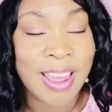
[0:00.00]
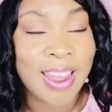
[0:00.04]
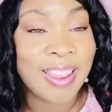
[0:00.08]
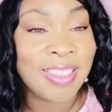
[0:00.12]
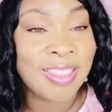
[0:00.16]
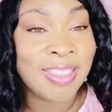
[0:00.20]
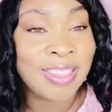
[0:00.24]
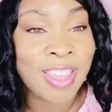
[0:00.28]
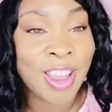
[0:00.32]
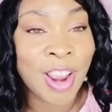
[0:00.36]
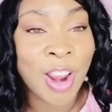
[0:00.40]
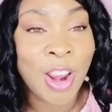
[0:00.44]

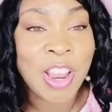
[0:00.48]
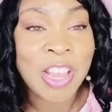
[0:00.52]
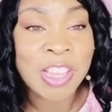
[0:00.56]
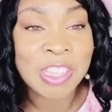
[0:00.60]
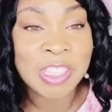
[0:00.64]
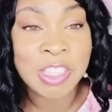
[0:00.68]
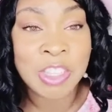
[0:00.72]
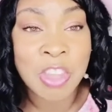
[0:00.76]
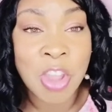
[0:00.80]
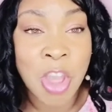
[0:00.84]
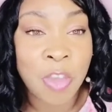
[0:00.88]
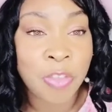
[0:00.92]
There is
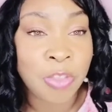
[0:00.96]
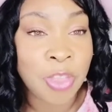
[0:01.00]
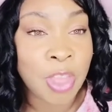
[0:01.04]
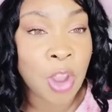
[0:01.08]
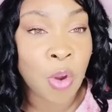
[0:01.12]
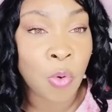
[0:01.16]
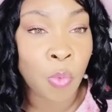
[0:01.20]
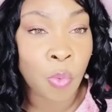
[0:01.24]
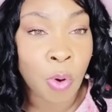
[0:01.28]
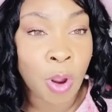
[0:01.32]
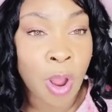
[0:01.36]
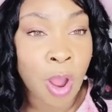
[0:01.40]

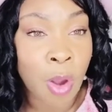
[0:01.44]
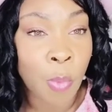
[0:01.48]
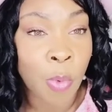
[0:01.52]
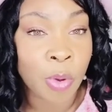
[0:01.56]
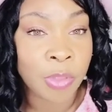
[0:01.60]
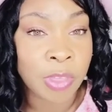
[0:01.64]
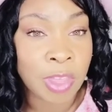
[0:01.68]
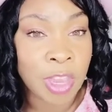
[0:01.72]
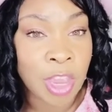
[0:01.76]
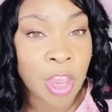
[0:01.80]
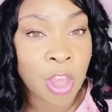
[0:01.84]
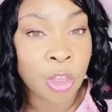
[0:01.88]
nothing wrong
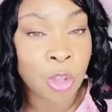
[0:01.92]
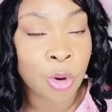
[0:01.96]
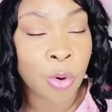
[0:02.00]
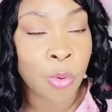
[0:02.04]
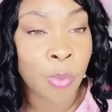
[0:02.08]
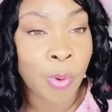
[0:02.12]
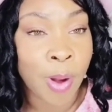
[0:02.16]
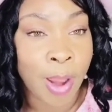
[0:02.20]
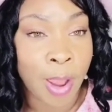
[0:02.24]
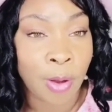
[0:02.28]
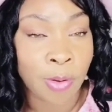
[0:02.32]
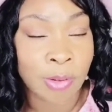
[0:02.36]
with either
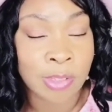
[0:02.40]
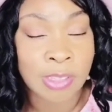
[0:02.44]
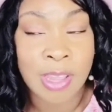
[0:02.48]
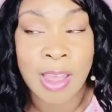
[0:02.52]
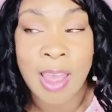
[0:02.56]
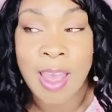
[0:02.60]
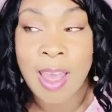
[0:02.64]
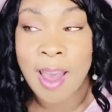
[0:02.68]
routes.